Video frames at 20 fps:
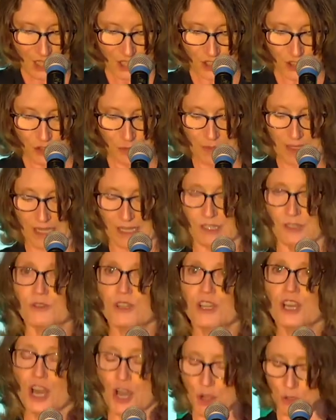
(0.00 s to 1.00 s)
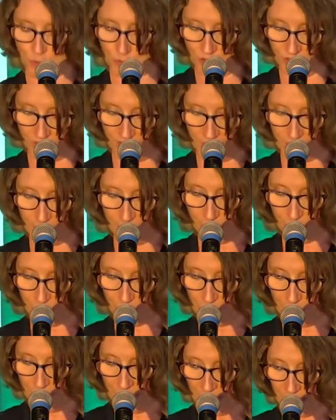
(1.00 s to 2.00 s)
two men who coached and
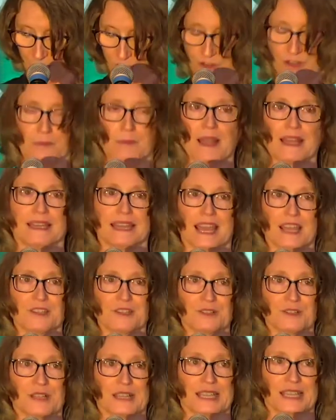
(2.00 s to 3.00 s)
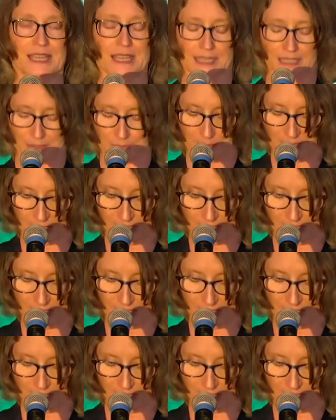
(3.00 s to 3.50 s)
mentored me during my national ESP